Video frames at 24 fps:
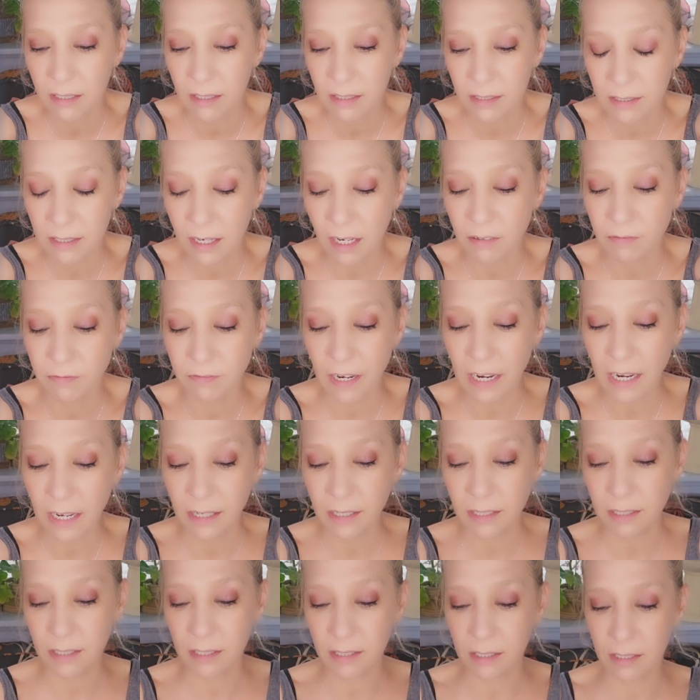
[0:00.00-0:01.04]

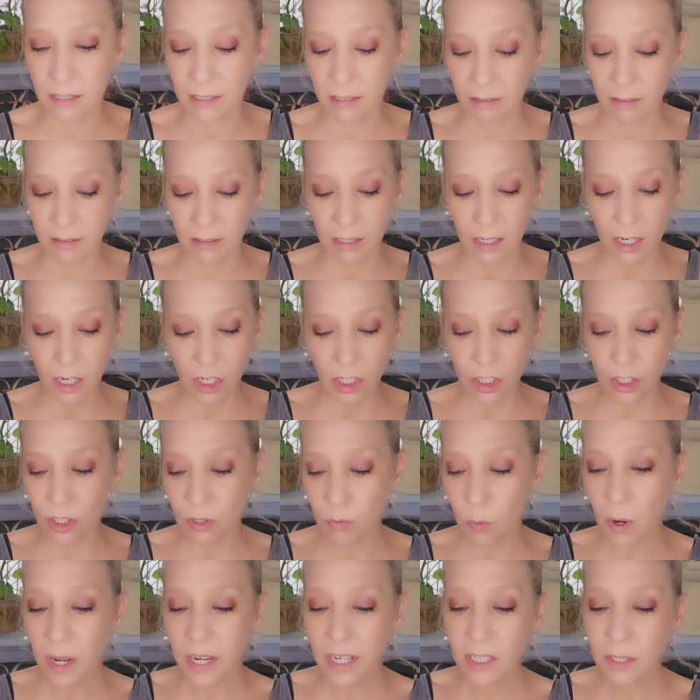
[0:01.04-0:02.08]
Steadfast.
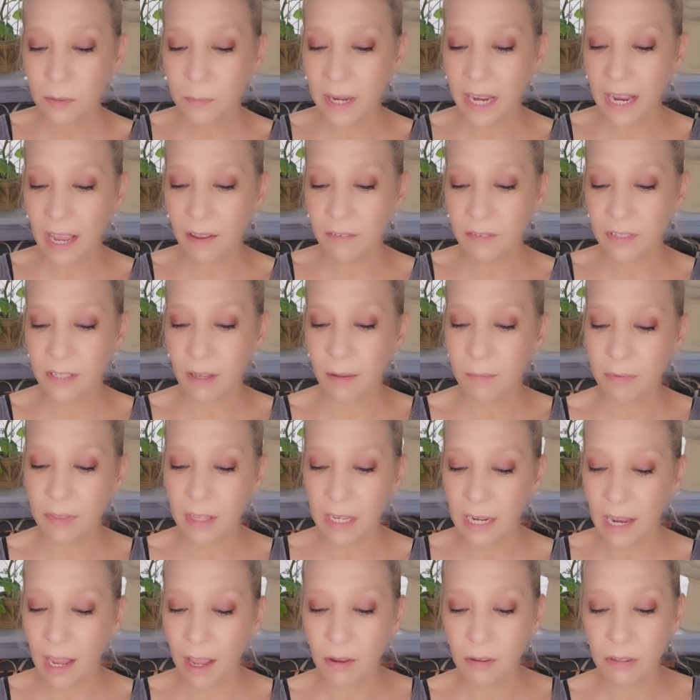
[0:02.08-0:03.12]
Twice we have
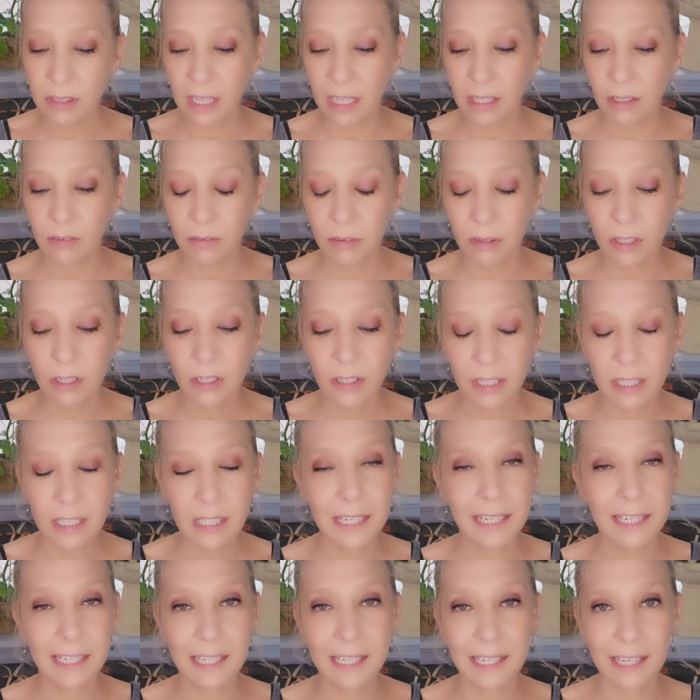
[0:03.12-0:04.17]
something out that looks
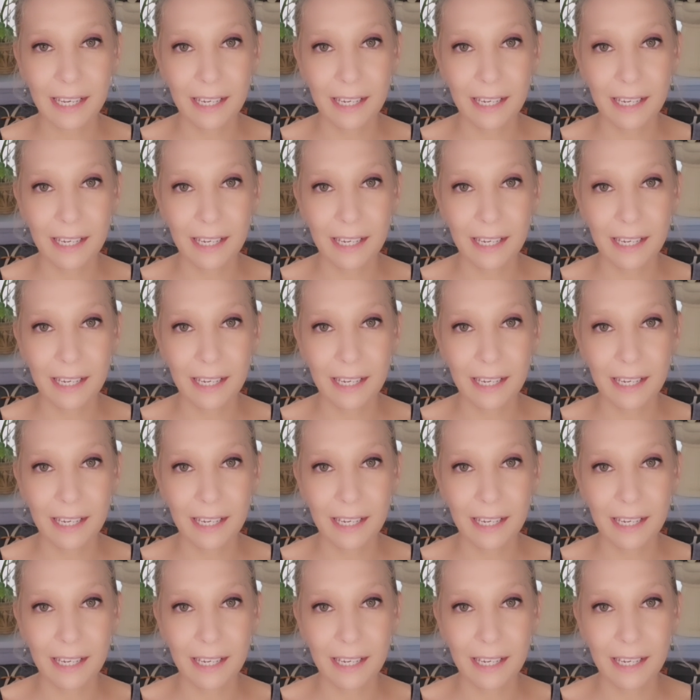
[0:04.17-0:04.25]
like